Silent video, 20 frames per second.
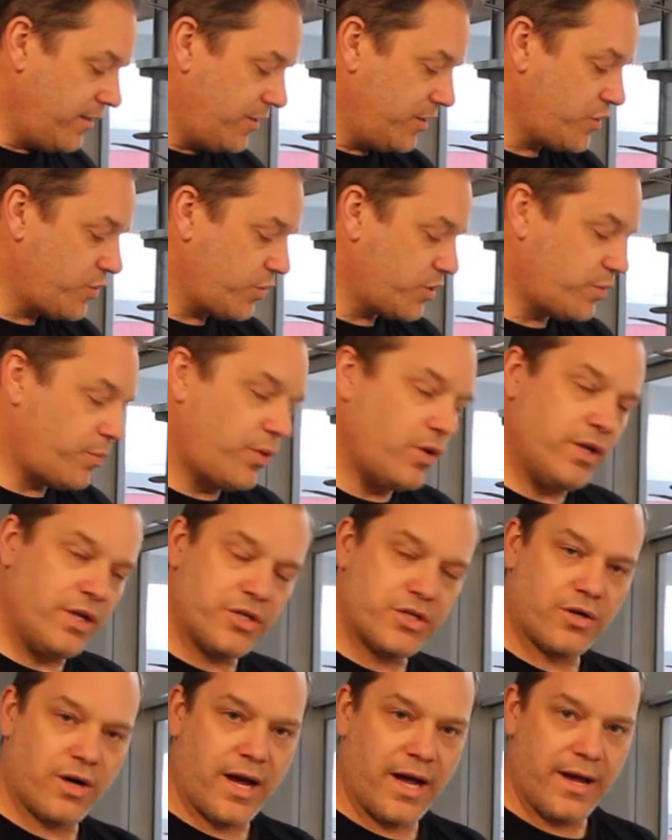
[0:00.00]
This was
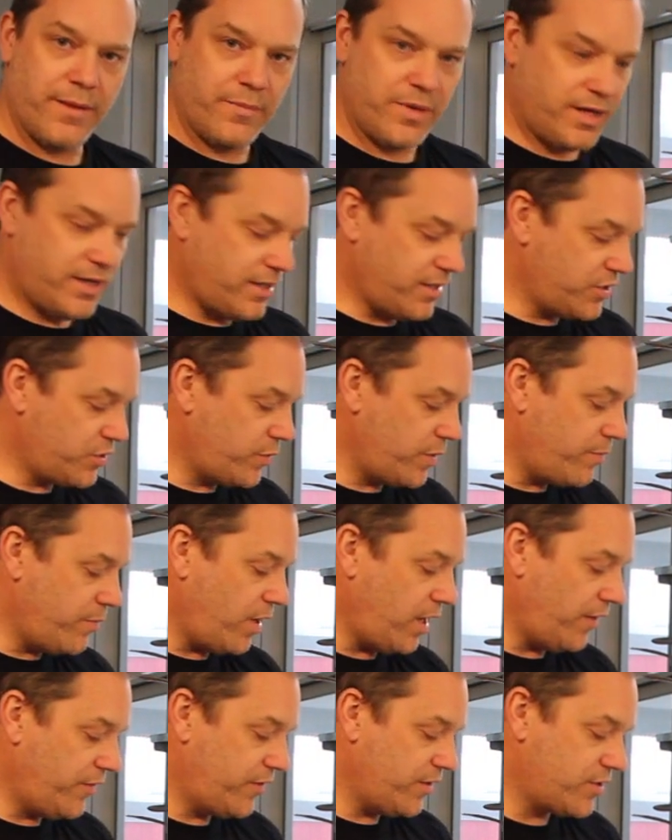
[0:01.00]
pretty dry because we
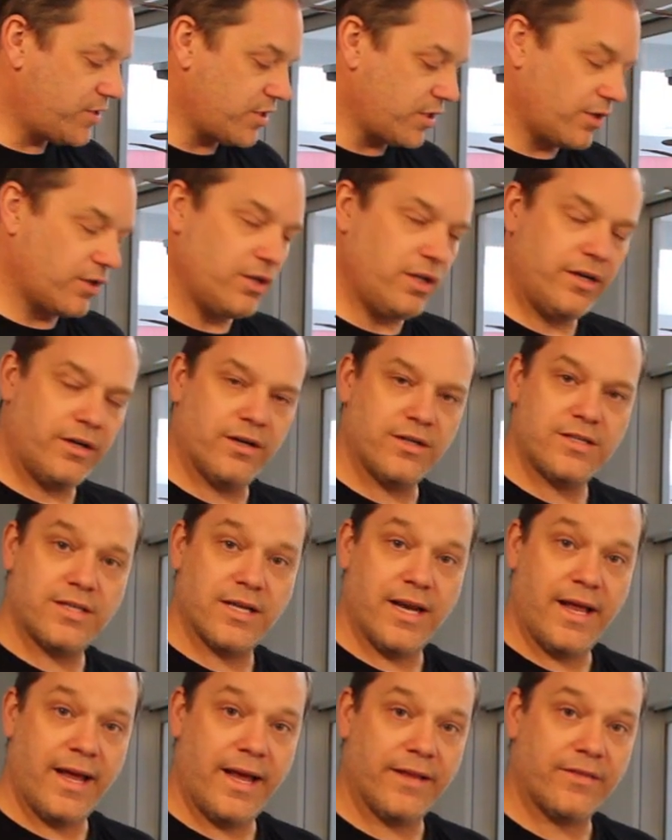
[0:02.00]
bought this earlier
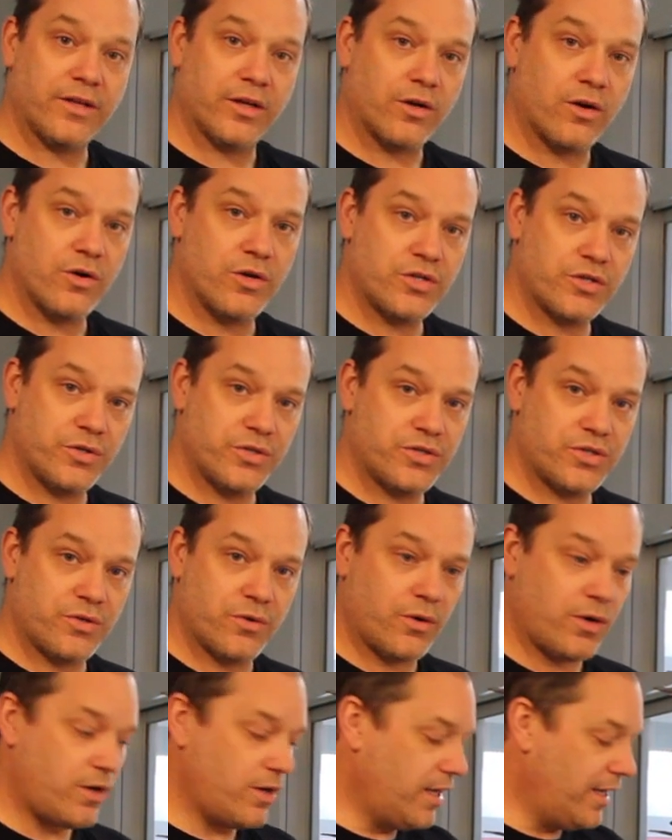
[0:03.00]
today at the grocery
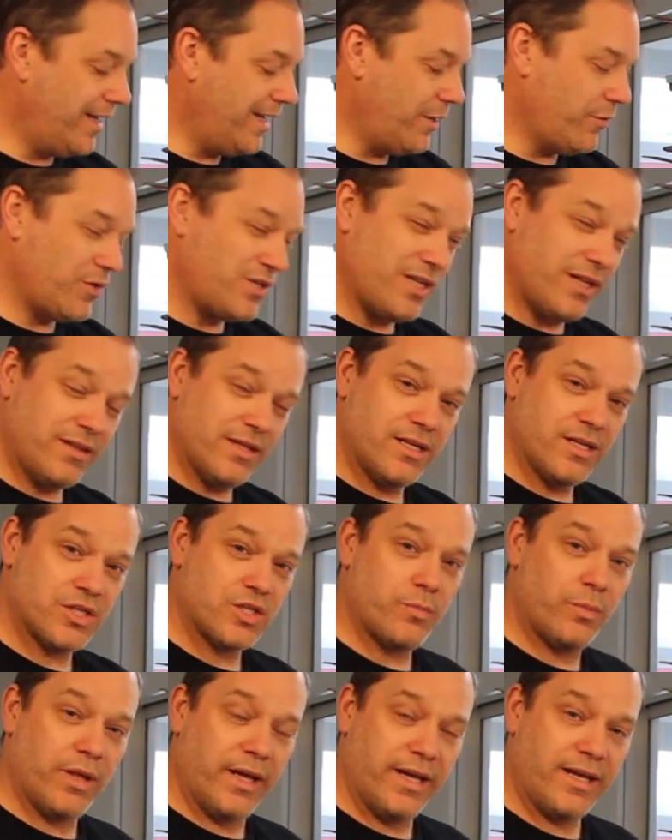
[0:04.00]
store. It was in the
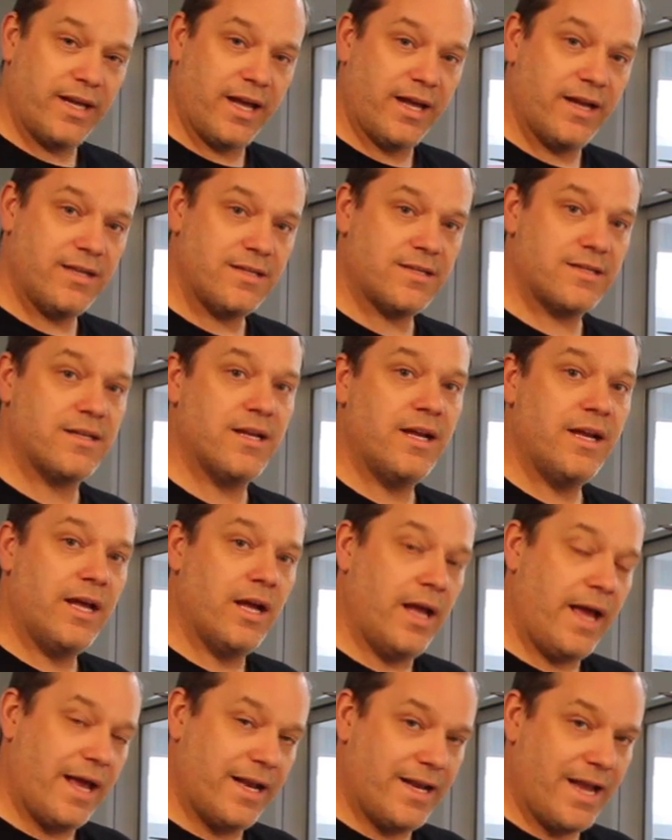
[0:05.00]
display case.
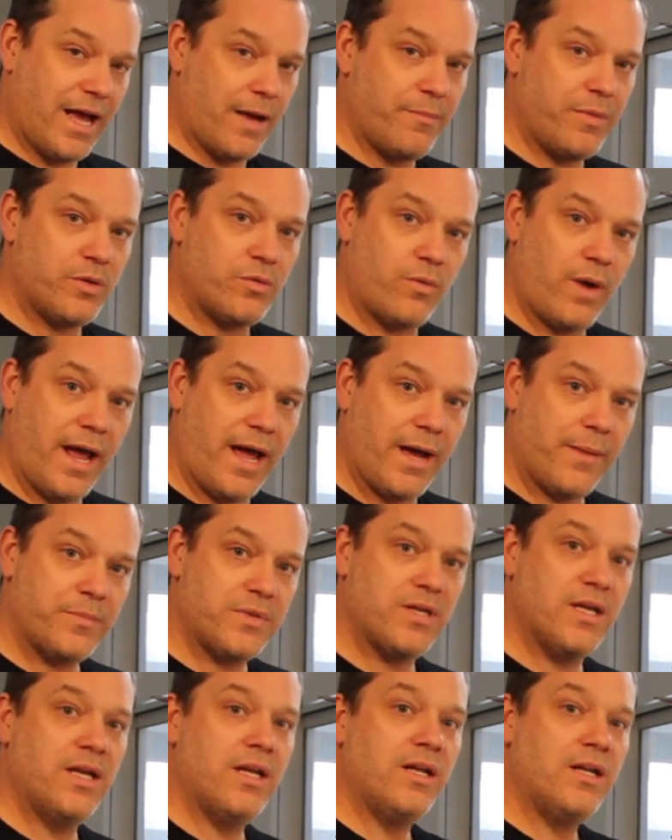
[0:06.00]
It had not been
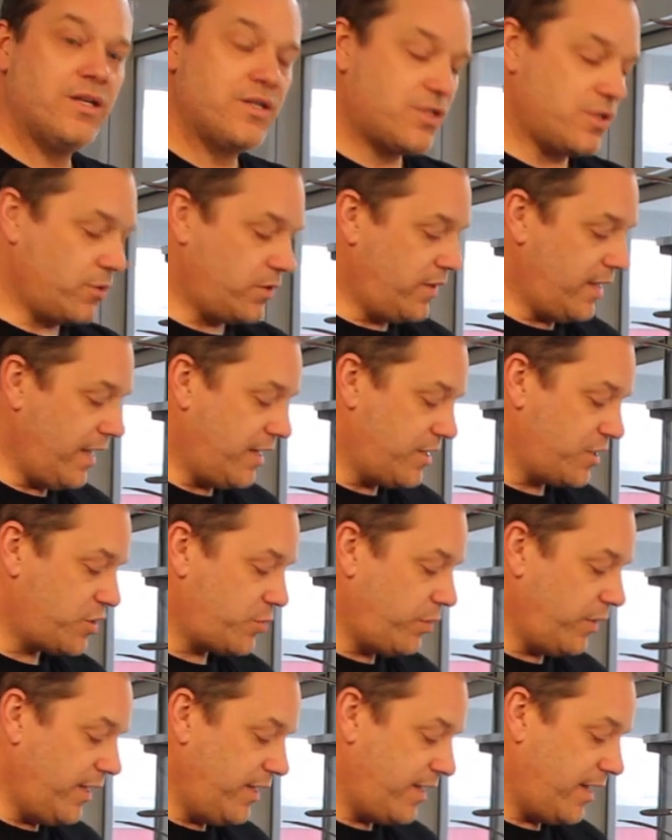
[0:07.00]
wrapped. So in that
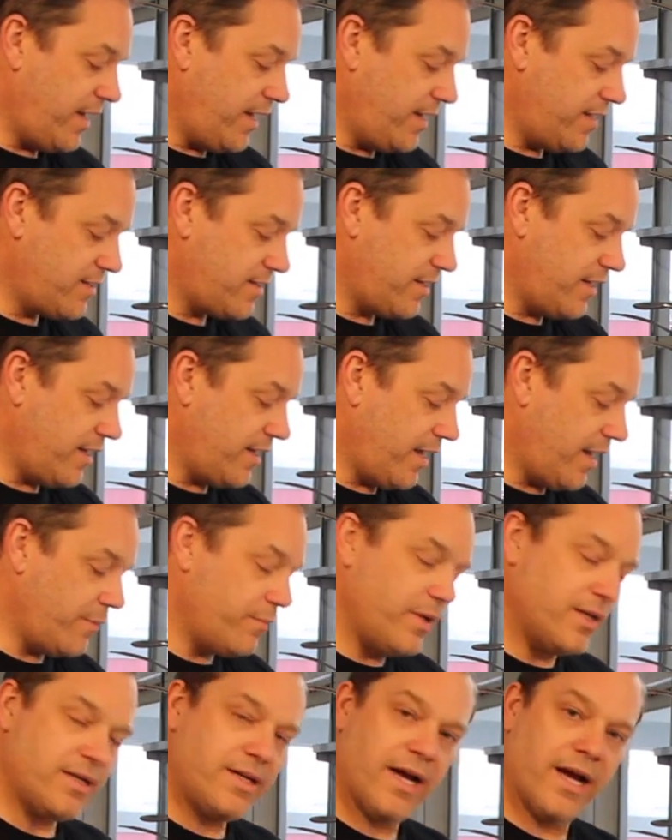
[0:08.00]
display case, it
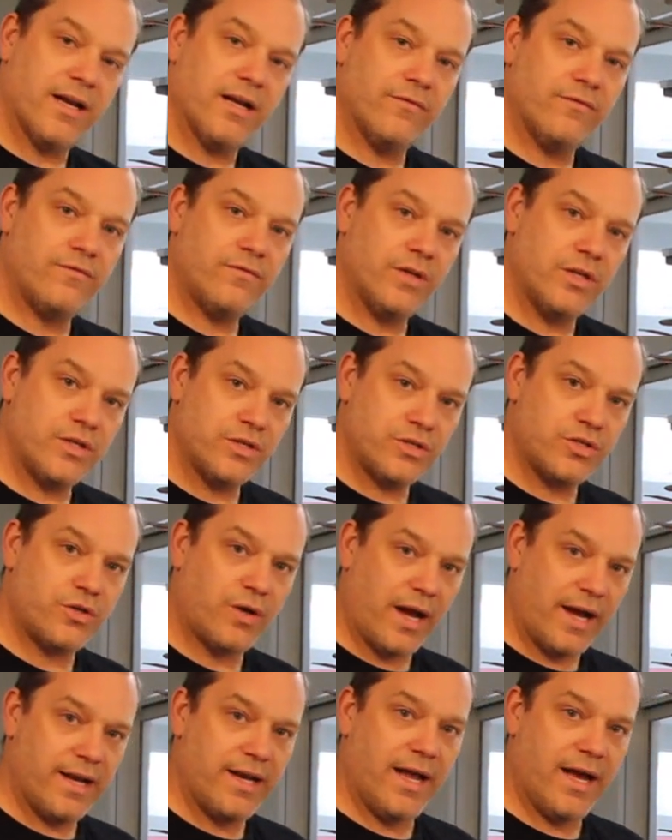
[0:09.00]
had been kind of
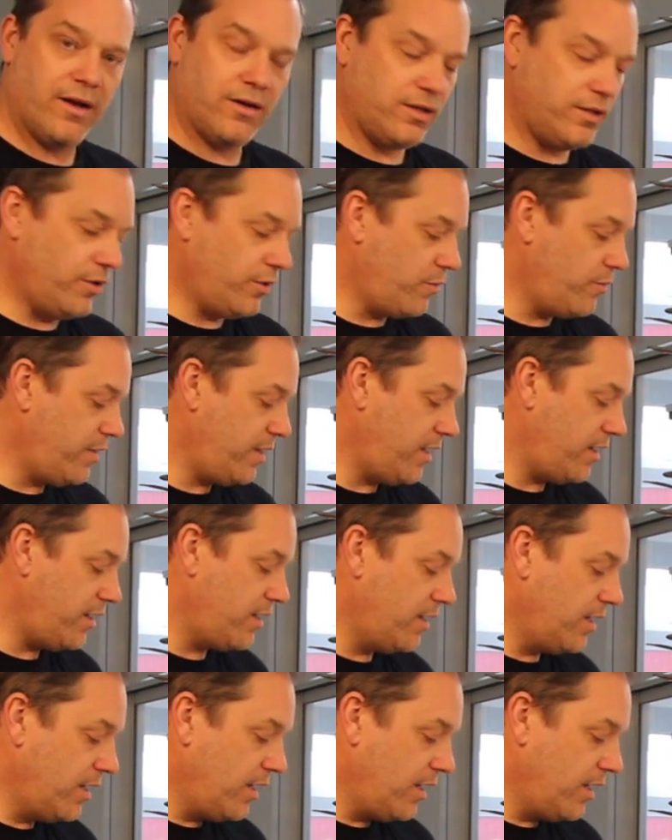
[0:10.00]
dried down a little bit.